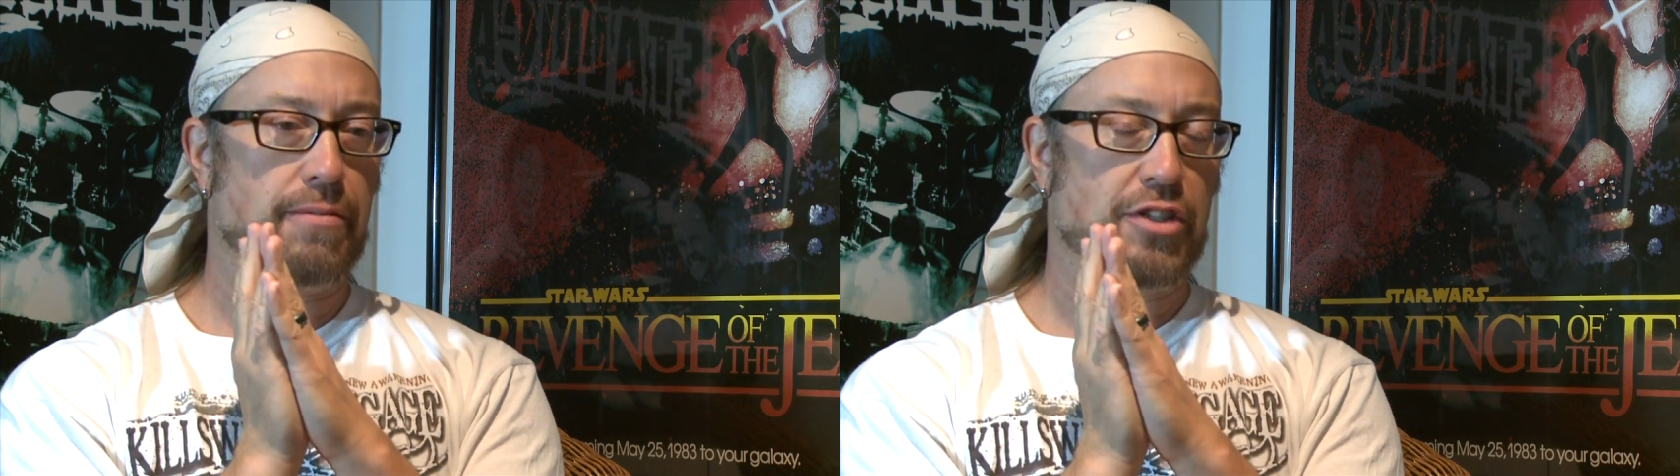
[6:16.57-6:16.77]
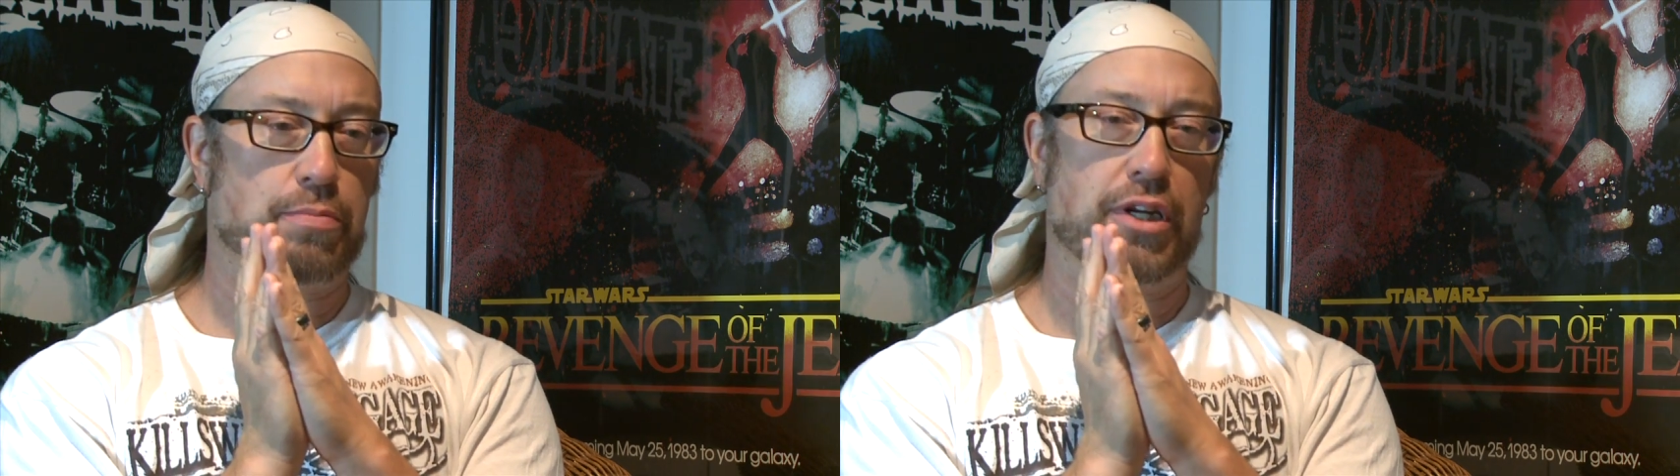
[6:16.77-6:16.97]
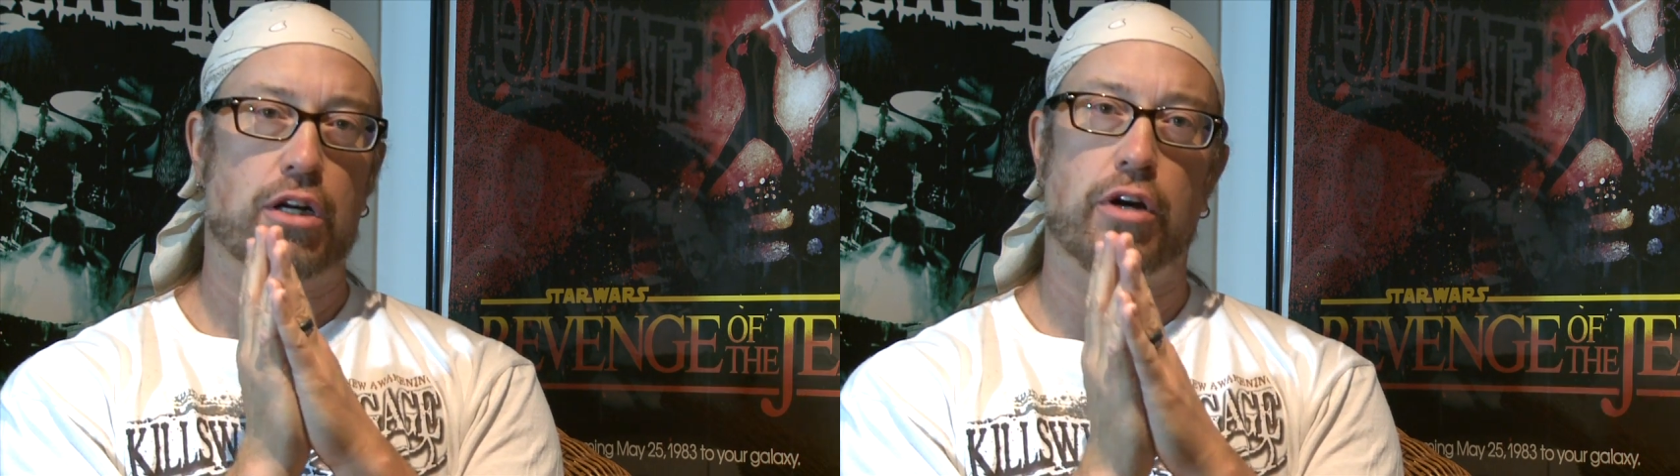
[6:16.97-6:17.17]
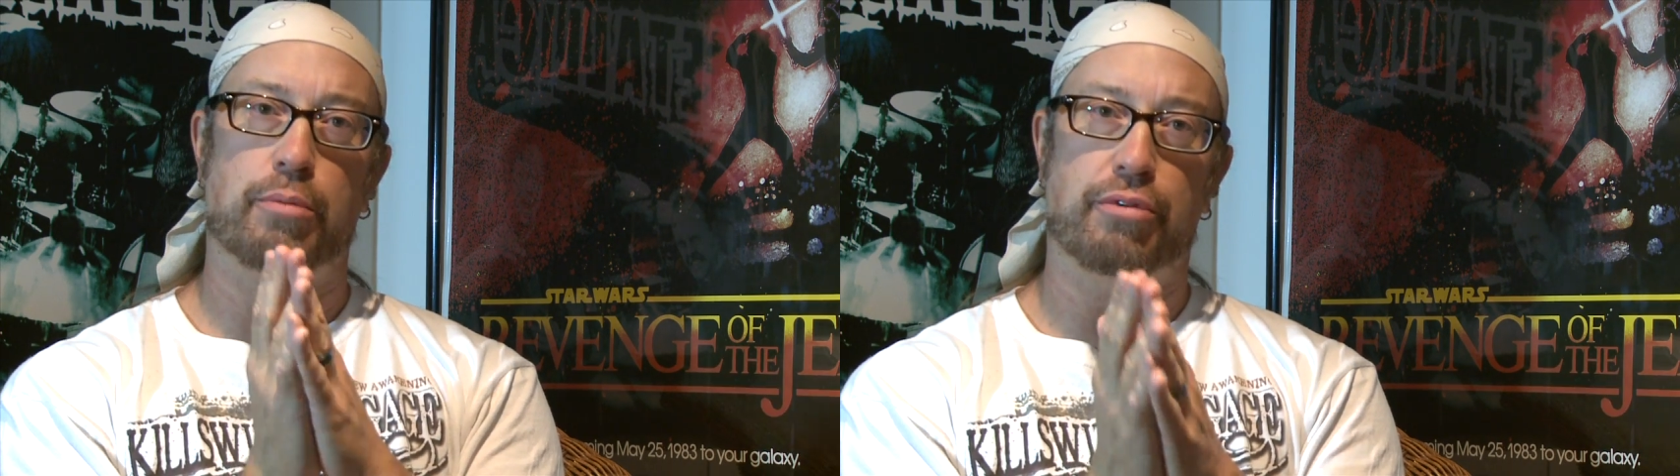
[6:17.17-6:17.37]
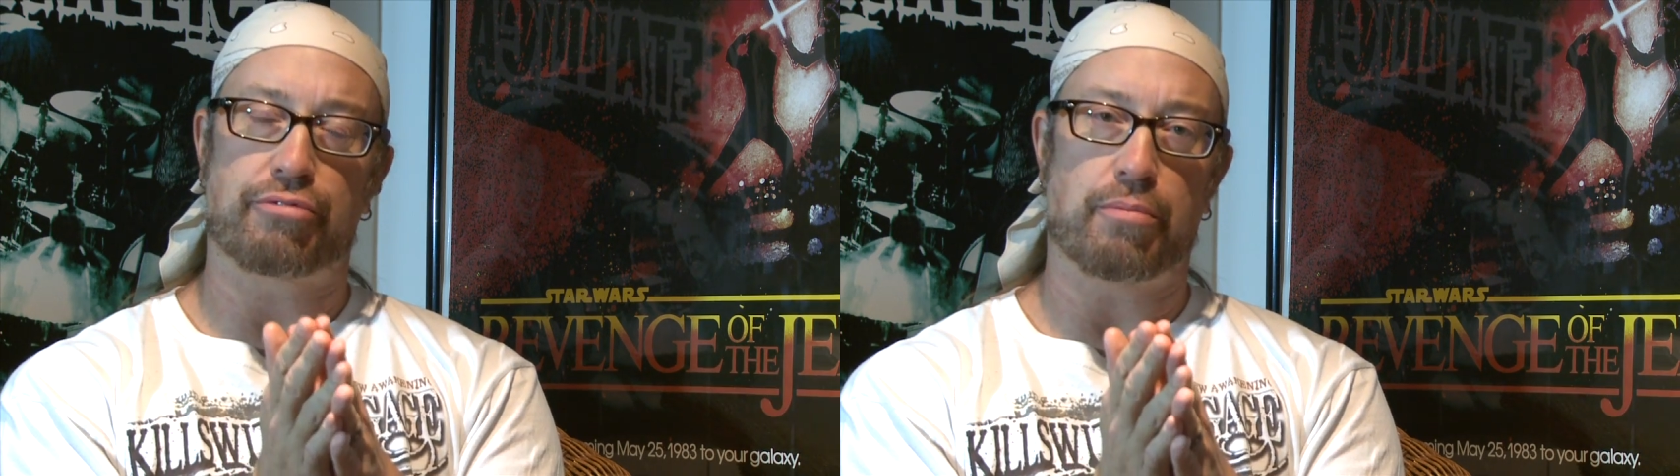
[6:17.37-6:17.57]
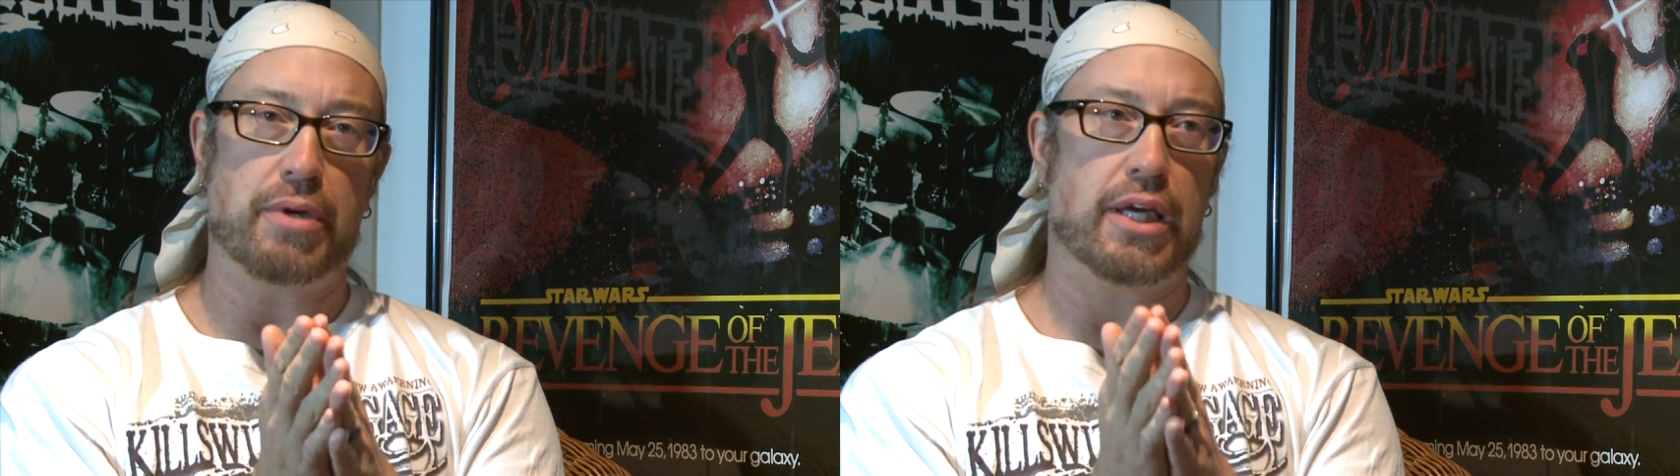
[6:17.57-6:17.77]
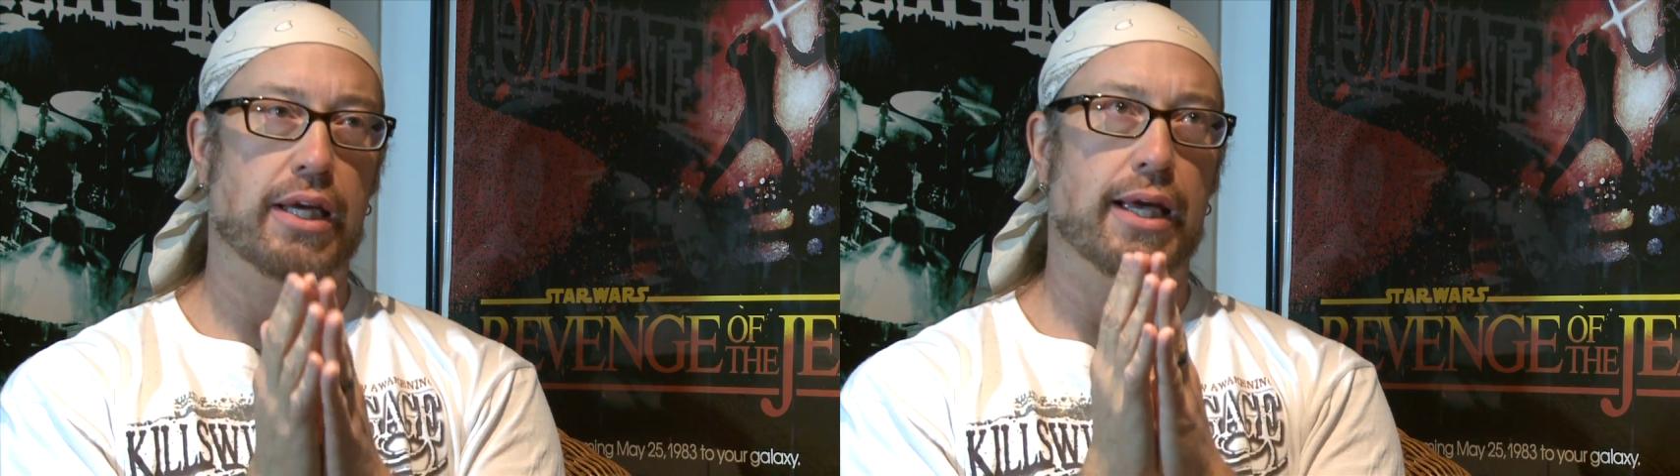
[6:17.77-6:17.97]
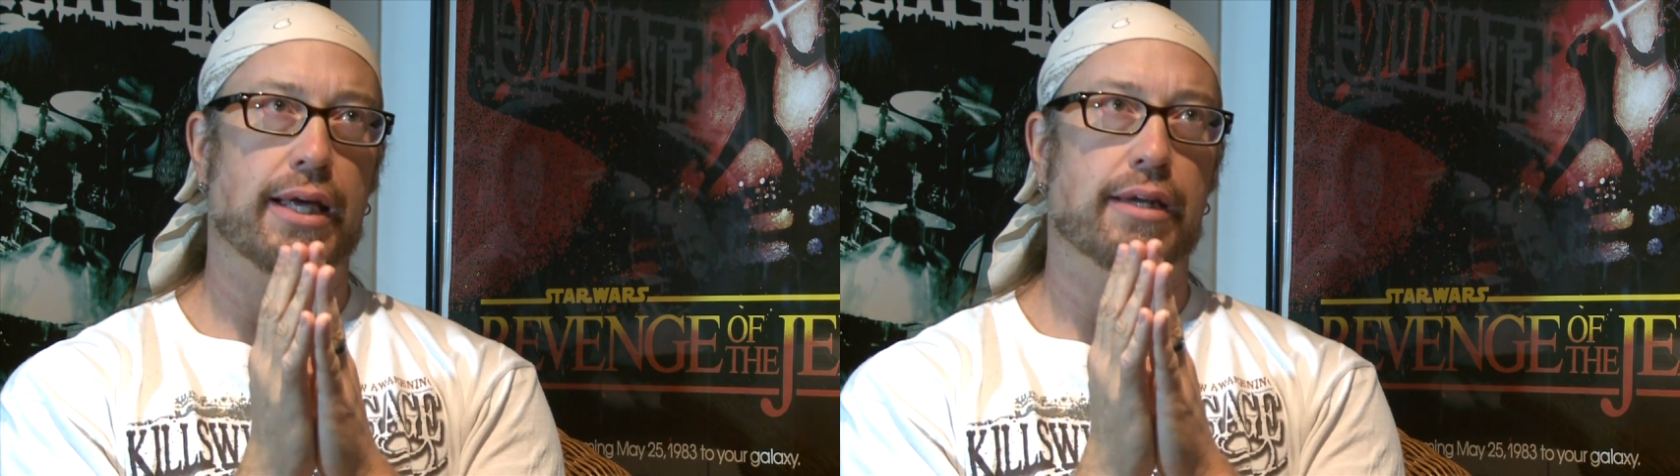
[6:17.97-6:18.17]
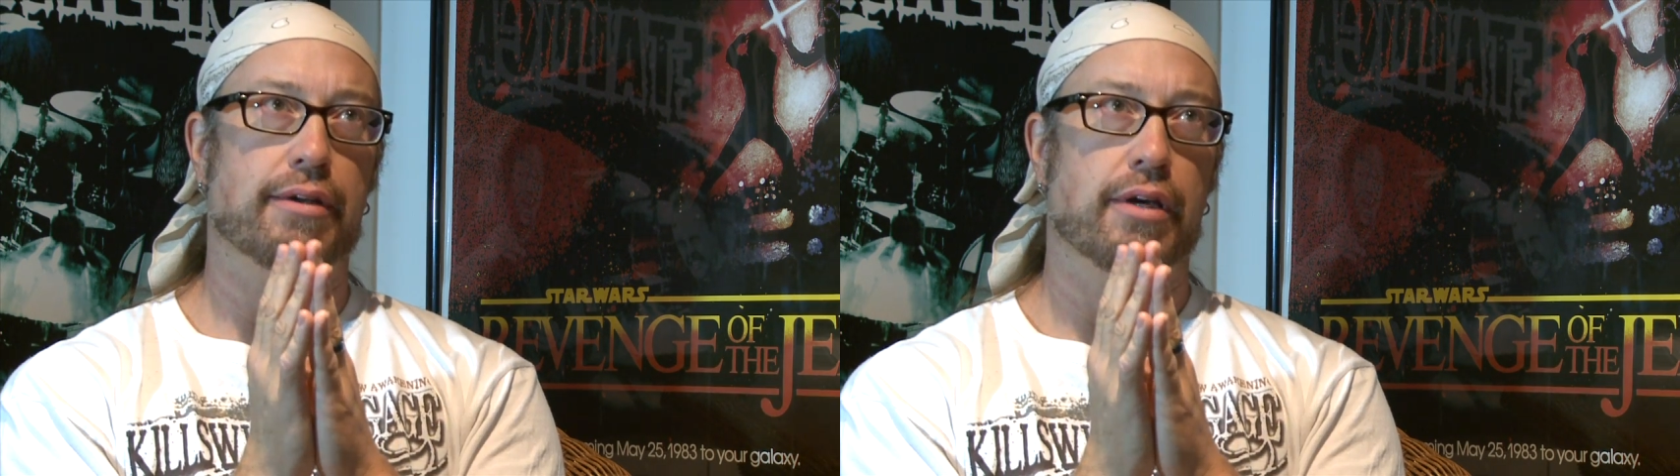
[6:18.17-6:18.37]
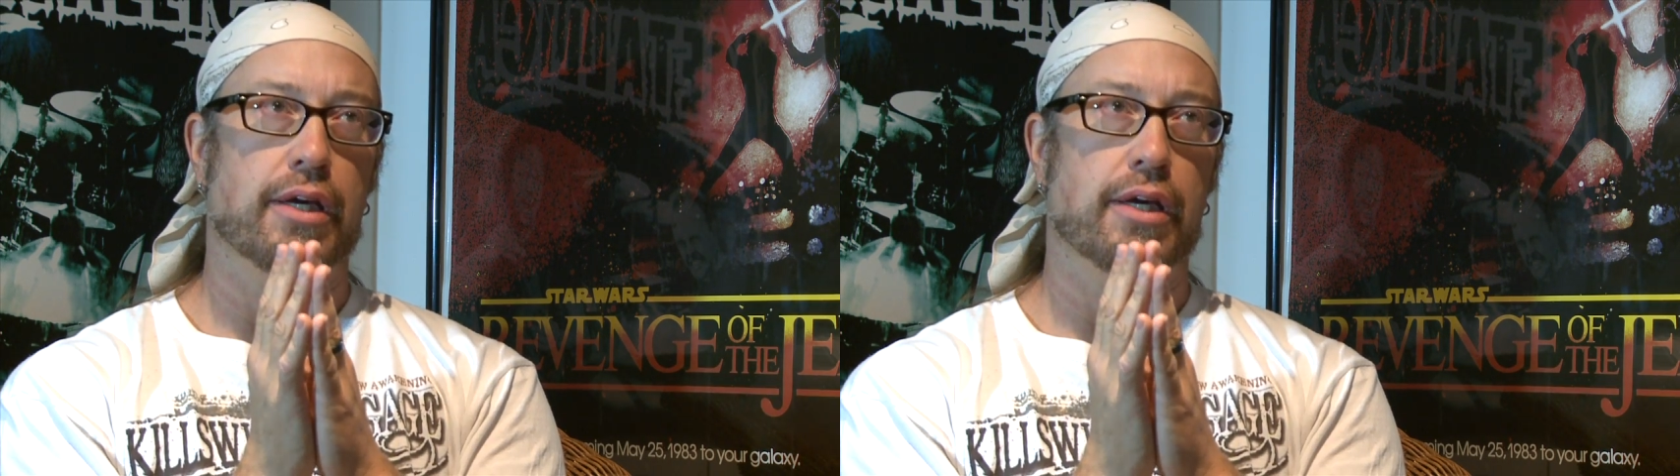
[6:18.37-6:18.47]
That's been incredible for me, and